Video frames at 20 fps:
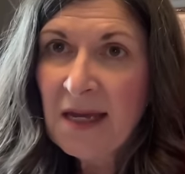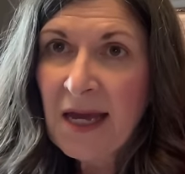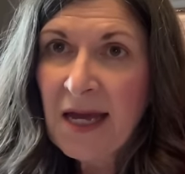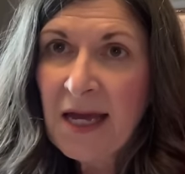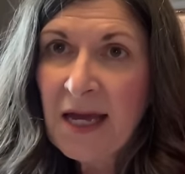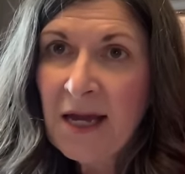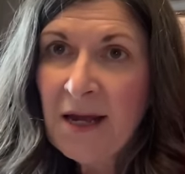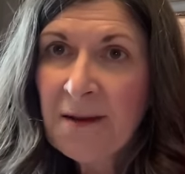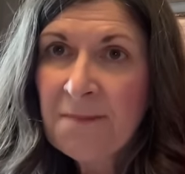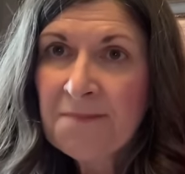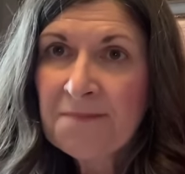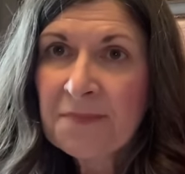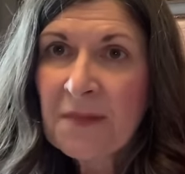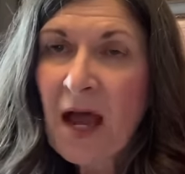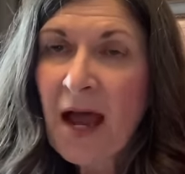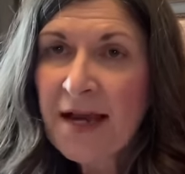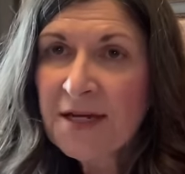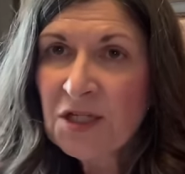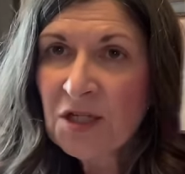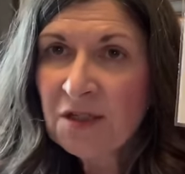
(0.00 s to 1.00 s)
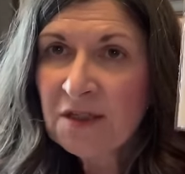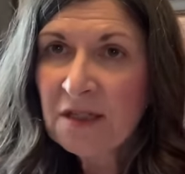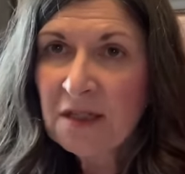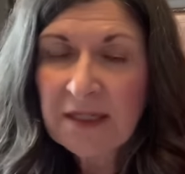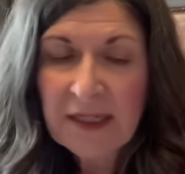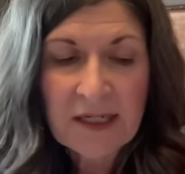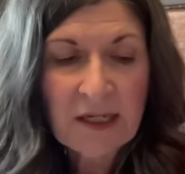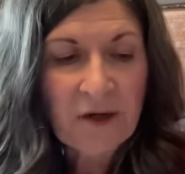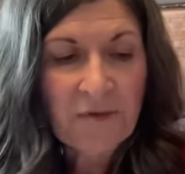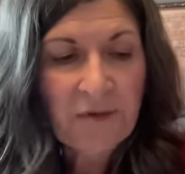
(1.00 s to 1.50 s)
Um, I took the
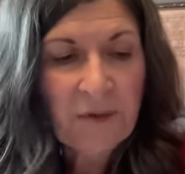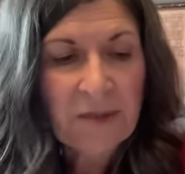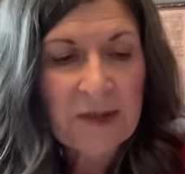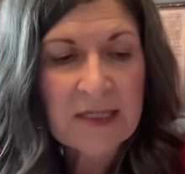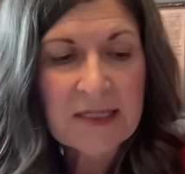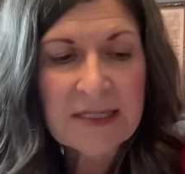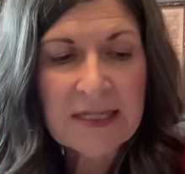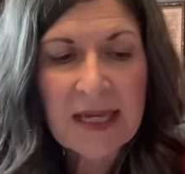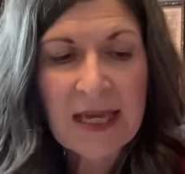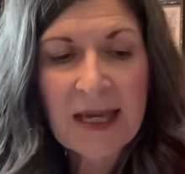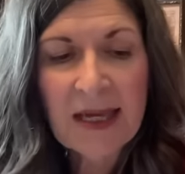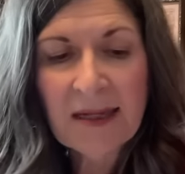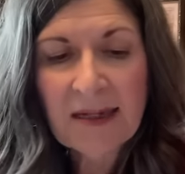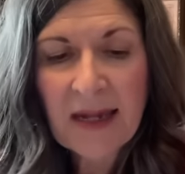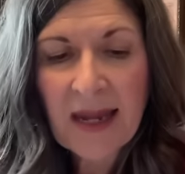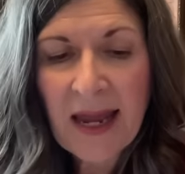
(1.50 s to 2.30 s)
linen from this kit